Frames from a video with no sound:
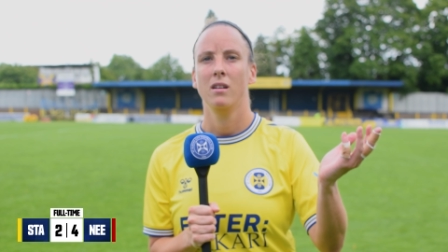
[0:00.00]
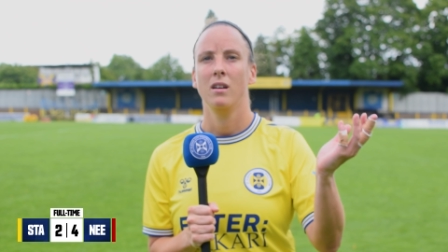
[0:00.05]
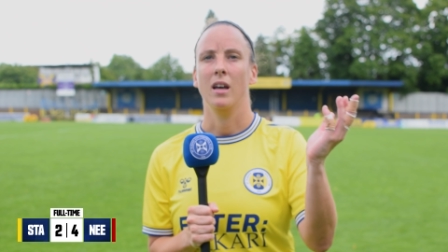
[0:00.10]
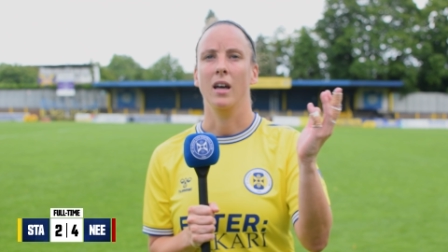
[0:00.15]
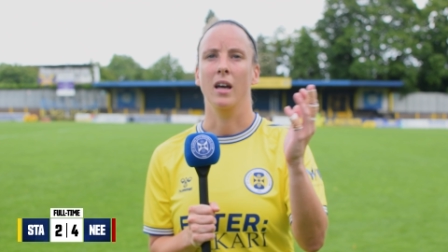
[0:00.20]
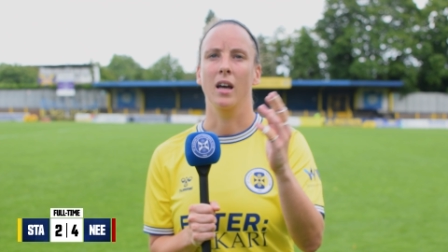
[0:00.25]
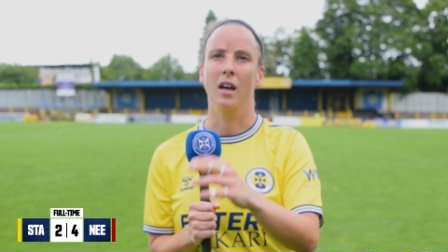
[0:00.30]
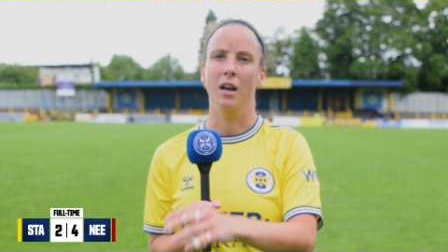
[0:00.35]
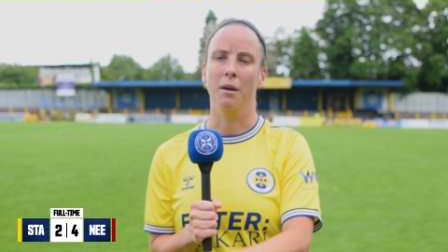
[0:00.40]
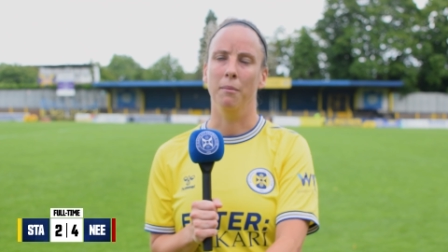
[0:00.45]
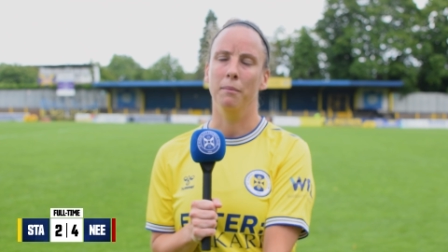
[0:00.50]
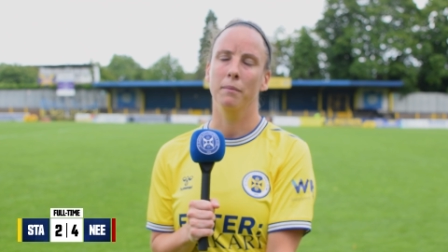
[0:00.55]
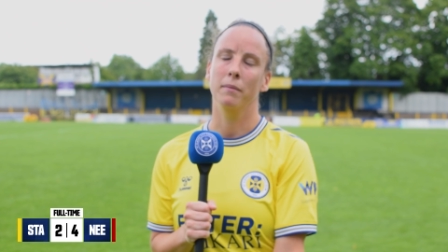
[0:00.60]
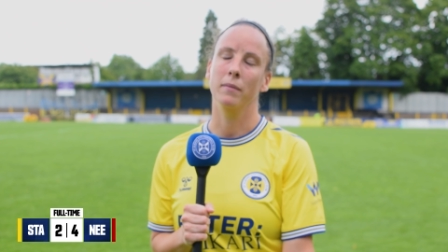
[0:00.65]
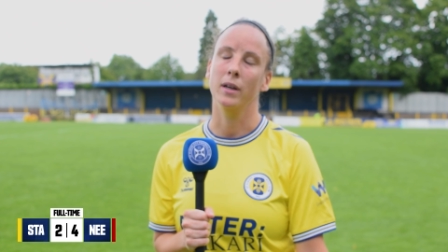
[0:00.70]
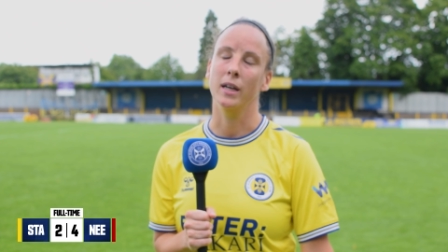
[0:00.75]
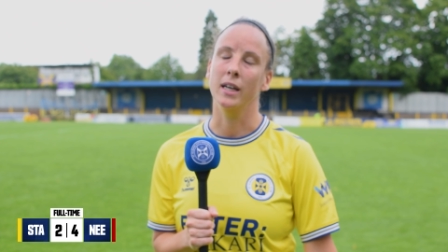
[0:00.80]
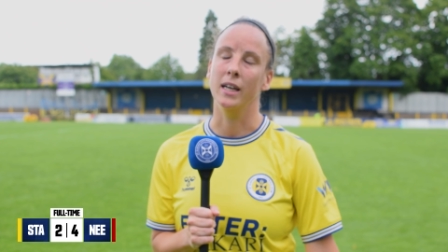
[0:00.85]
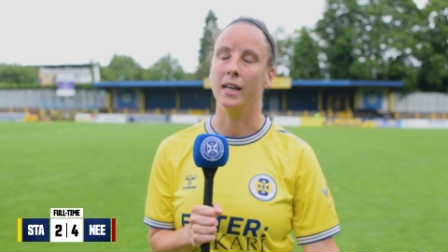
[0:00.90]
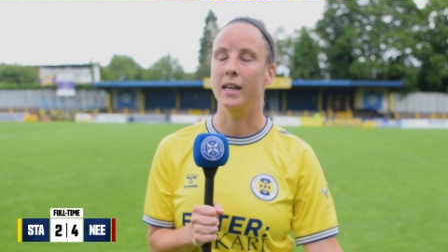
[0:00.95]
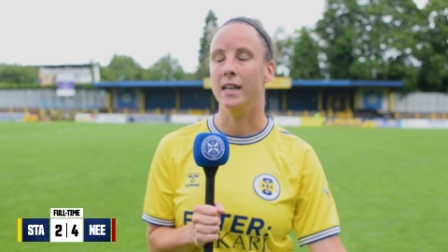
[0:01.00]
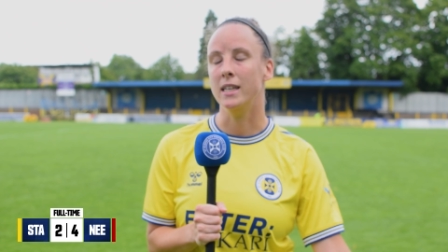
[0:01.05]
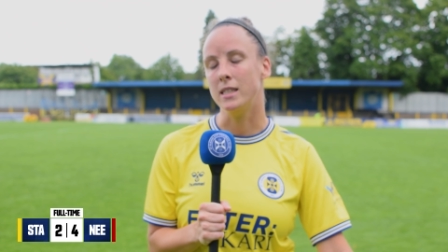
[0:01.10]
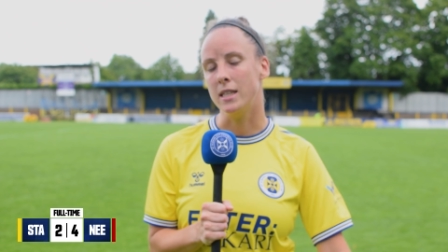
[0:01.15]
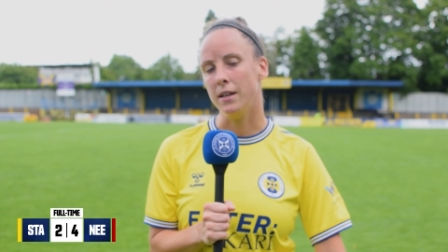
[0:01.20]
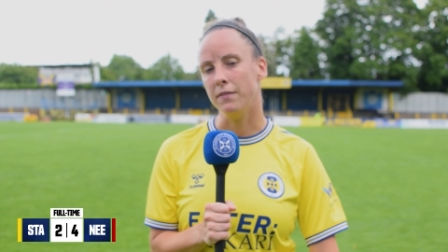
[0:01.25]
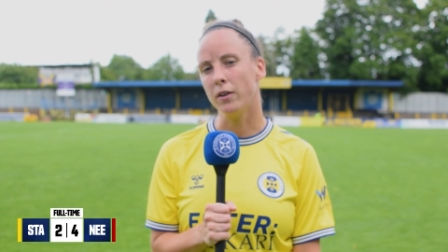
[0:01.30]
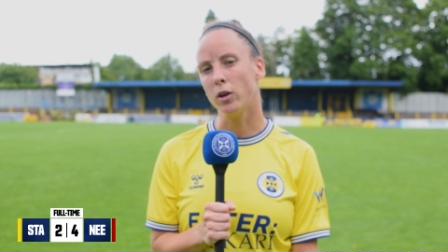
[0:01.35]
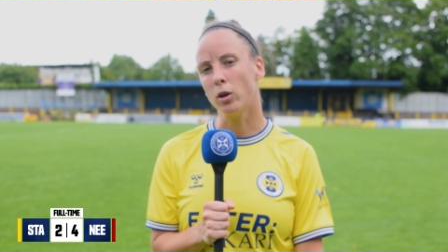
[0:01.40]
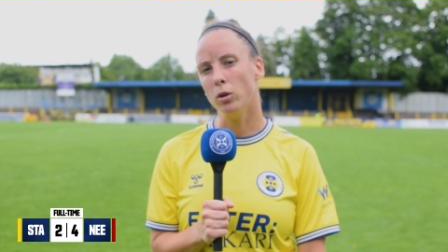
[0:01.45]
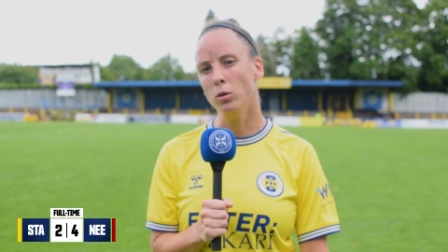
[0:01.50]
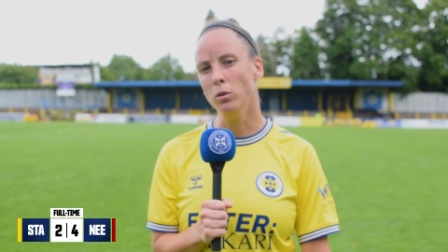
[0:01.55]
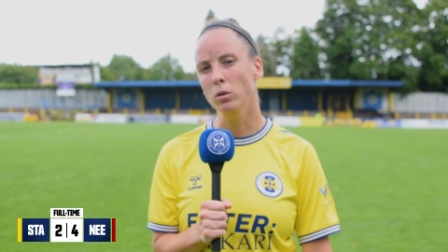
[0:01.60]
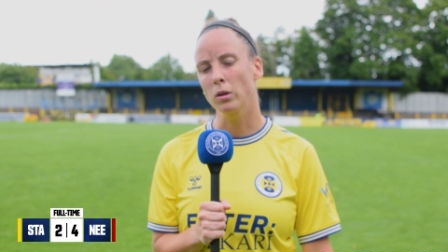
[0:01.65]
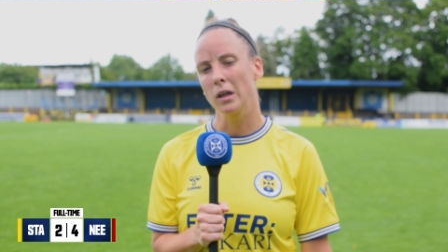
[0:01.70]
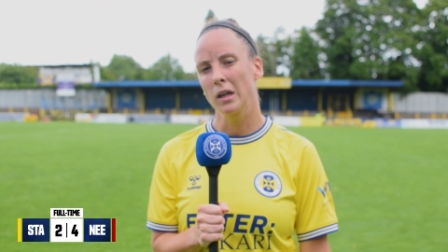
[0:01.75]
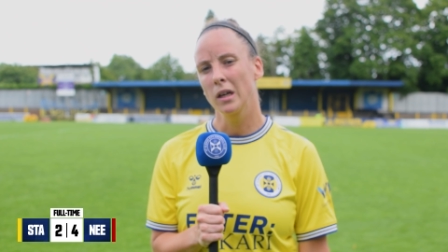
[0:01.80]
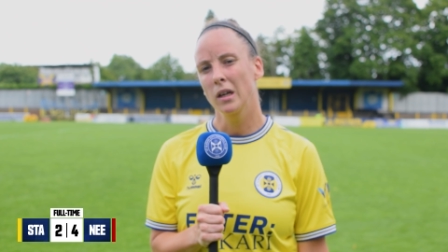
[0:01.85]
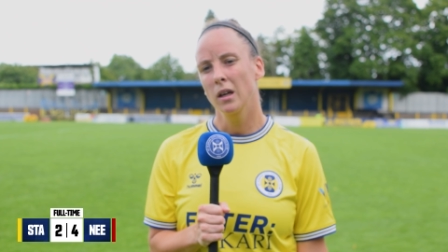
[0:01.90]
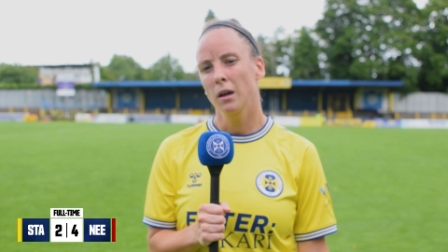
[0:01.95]
um, it, it's
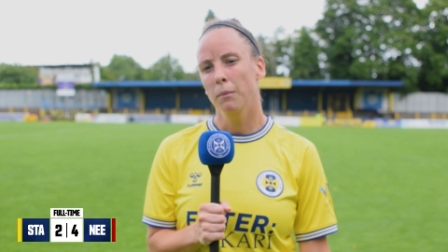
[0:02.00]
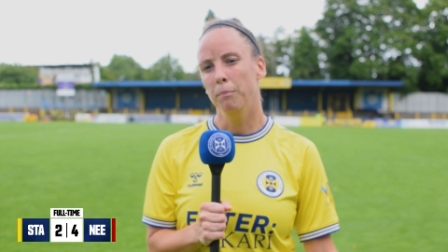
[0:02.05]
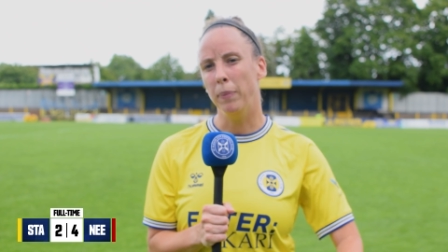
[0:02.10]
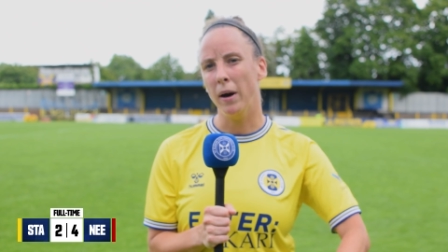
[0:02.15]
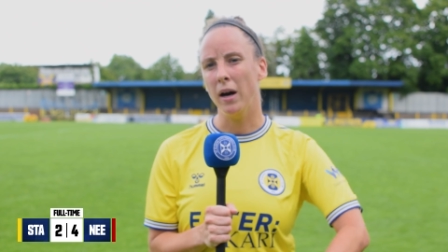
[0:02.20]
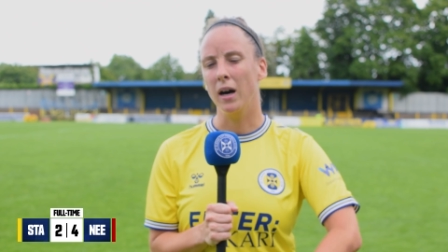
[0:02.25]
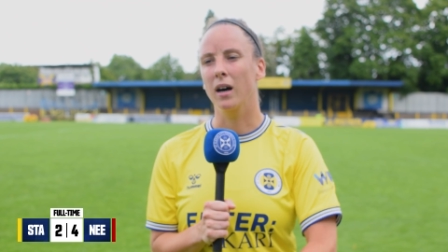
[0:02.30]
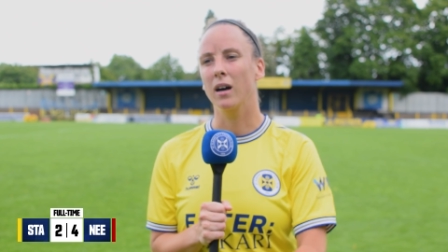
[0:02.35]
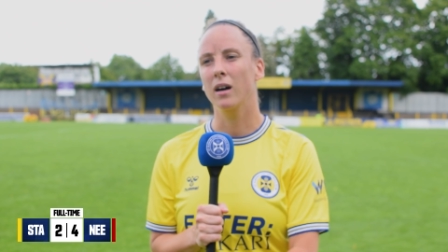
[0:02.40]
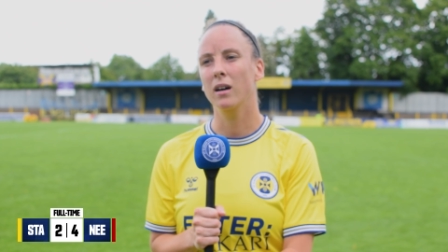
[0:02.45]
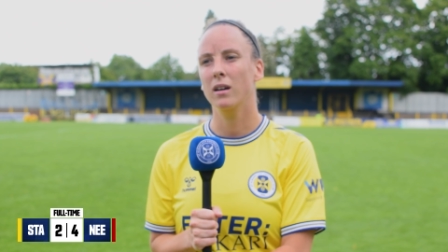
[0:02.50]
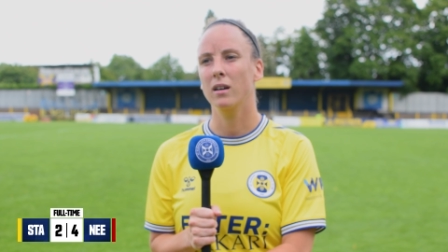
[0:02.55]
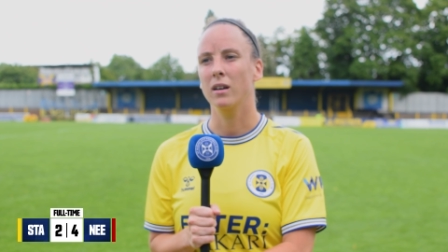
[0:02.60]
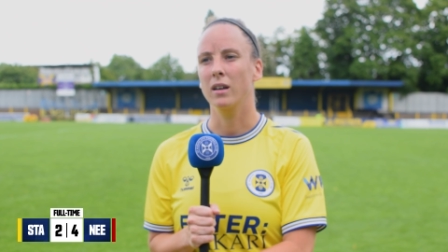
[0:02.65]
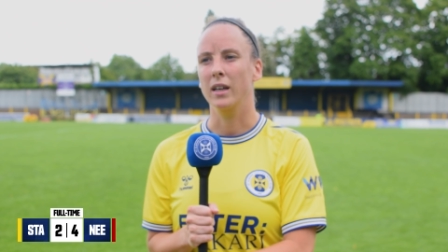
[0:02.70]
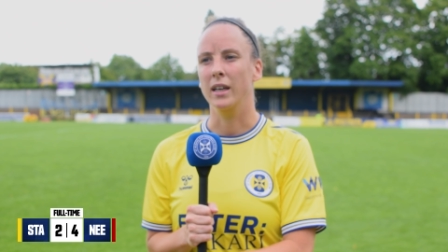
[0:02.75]
difficult, but uh,